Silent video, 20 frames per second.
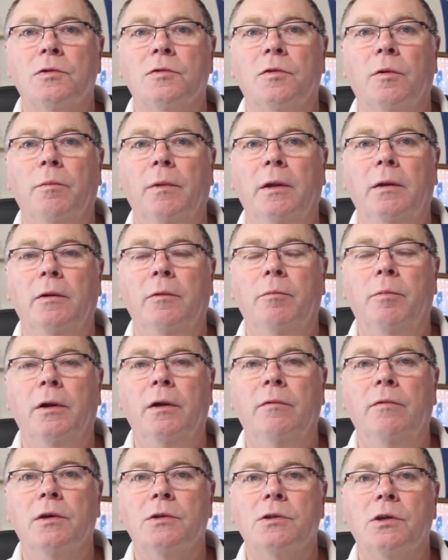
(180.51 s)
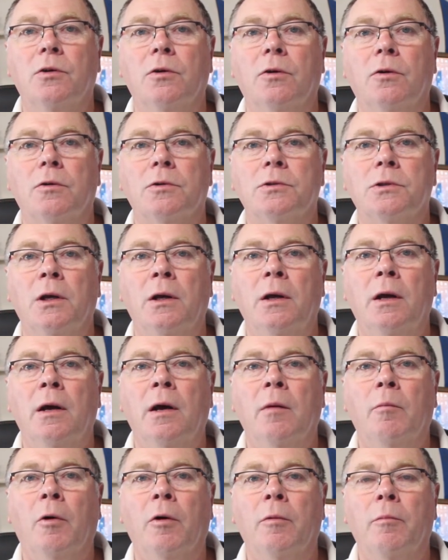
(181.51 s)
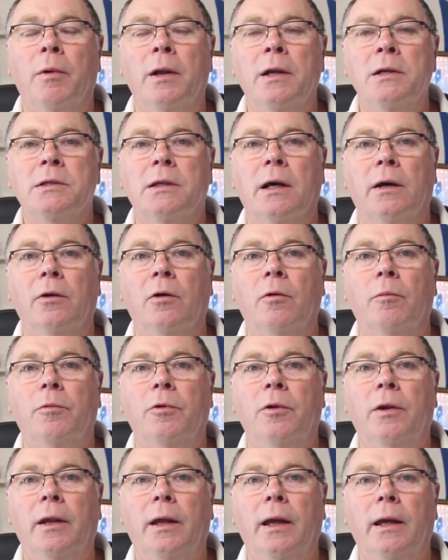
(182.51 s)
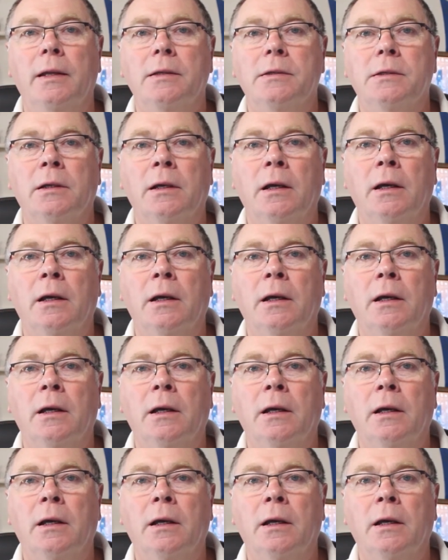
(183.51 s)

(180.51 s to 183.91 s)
from the previous course, but brings that up to date.